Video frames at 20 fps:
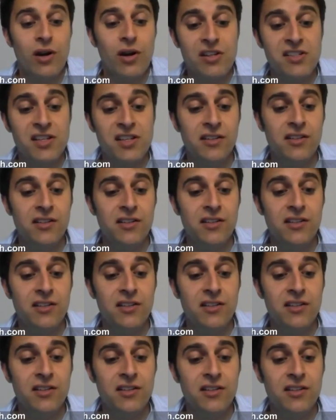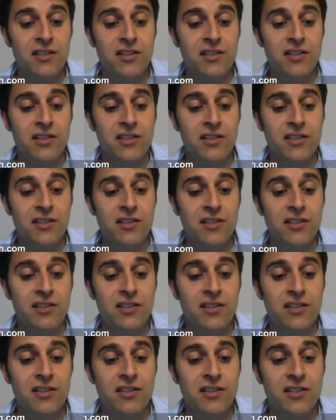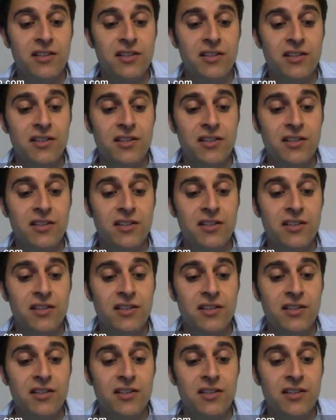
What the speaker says: I'll send it to these 3 colleges.